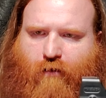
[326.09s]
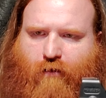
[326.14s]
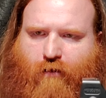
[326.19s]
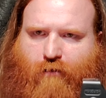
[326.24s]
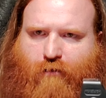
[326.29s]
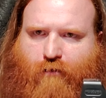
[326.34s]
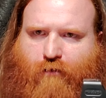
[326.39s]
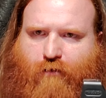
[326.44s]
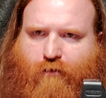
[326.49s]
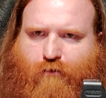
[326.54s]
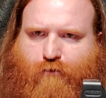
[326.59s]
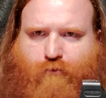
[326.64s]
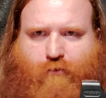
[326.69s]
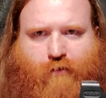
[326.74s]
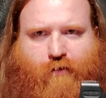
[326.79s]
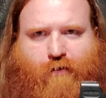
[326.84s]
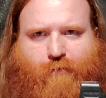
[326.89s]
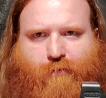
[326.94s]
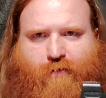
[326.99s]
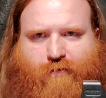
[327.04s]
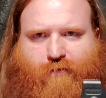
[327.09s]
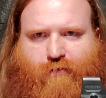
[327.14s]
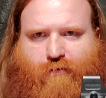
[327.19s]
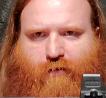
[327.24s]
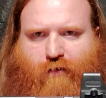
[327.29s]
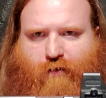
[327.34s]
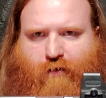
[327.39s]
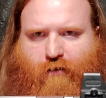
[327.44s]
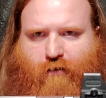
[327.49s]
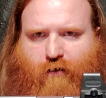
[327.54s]
And the tritium isn't
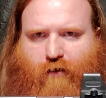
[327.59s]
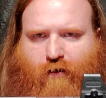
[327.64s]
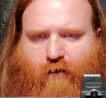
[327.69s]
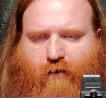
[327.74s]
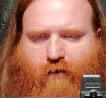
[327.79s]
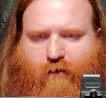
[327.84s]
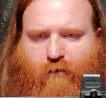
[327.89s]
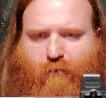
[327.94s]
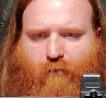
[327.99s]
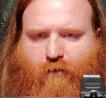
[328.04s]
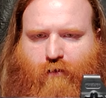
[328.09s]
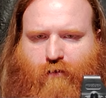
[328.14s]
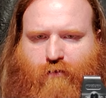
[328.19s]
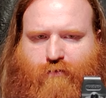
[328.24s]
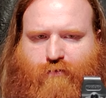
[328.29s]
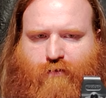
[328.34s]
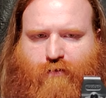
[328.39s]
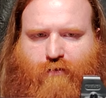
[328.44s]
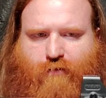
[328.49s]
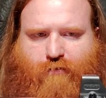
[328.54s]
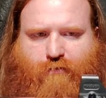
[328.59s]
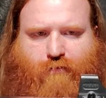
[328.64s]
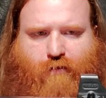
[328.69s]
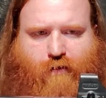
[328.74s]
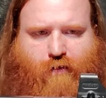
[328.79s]
that great anyway, so